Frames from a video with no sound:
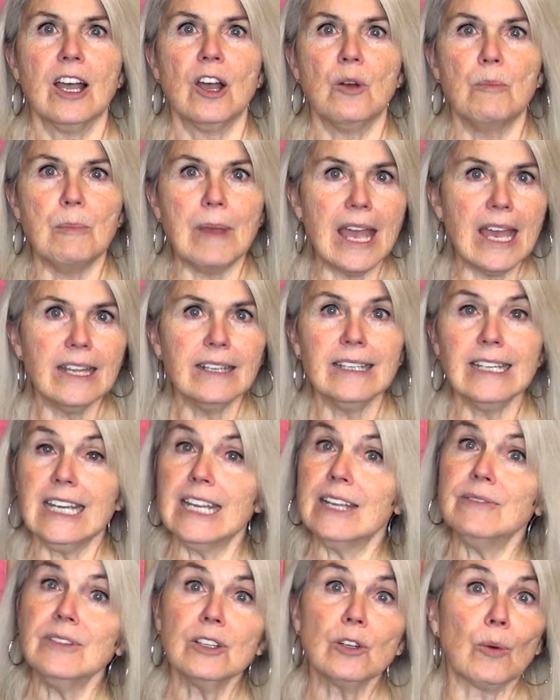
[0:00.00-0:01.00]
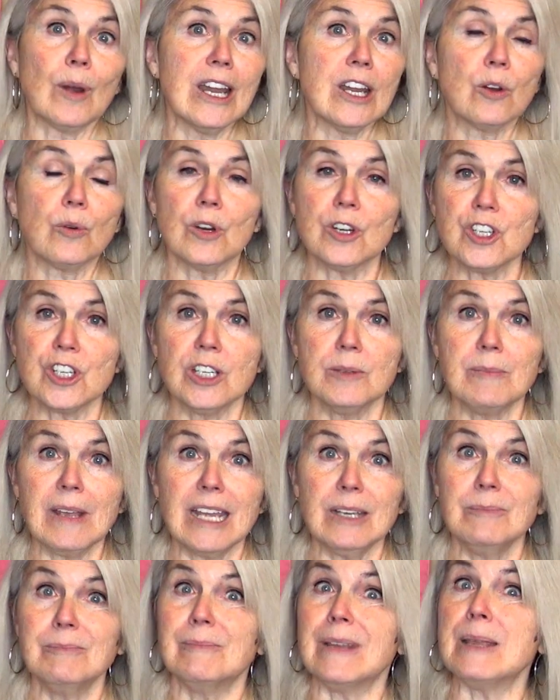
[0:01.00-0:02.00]
Men, even great Christian
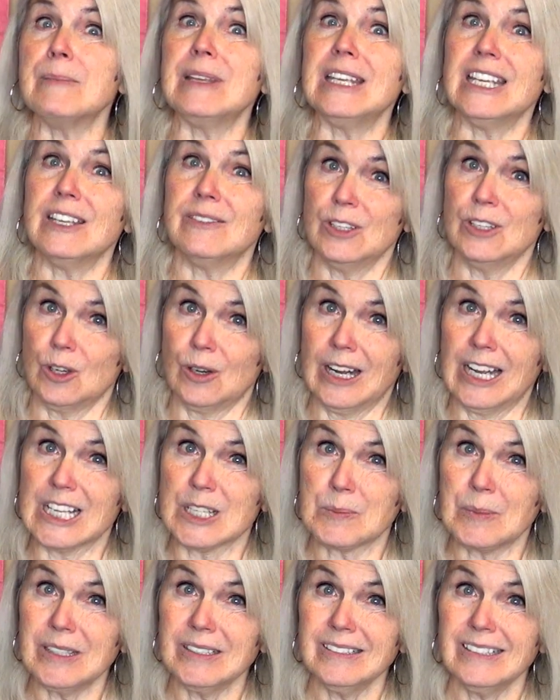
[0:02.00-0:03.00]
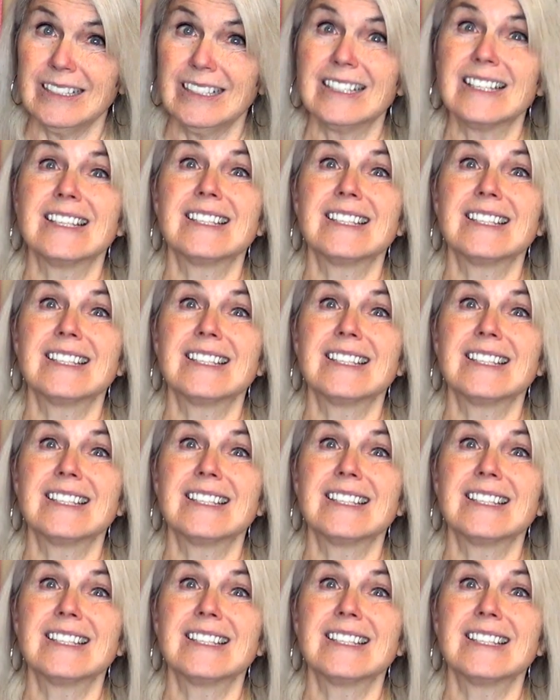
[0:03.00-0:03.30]
men, maybe even your husband,